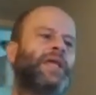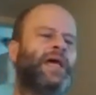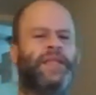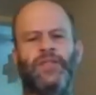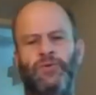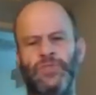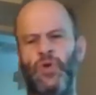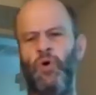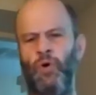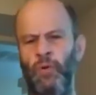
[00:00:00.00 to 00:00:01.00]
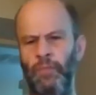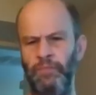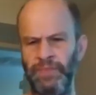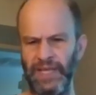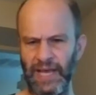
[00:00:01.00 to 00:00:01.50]
And then there was the whole
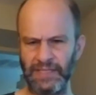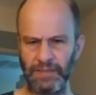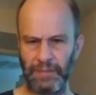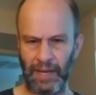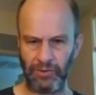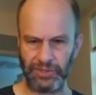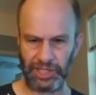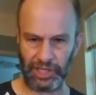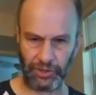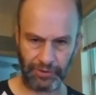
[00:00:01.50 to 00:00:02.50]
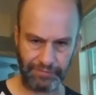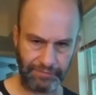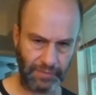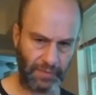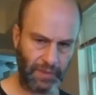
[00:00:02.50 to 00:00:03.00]
BS about gender,
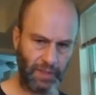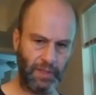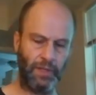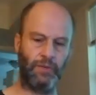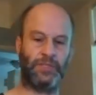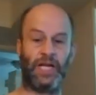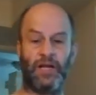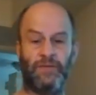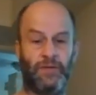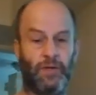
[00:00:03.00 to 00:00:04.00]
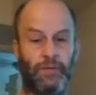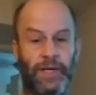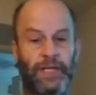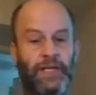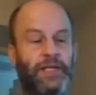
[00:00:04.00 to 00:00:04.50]
which I covered
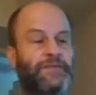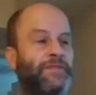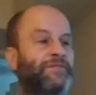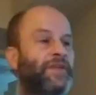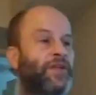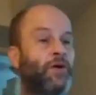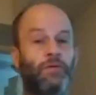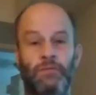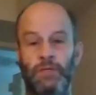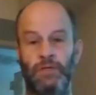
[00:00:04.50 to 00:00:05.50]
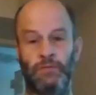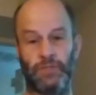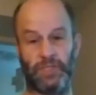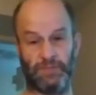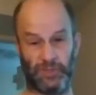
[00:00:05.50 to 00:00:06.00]
already in a different video,
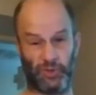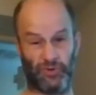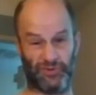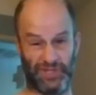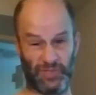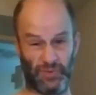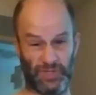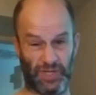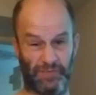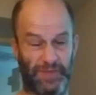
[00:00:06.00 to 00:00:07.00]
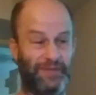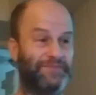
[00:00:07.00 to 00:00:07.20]
which is much shorter than this one's going to be.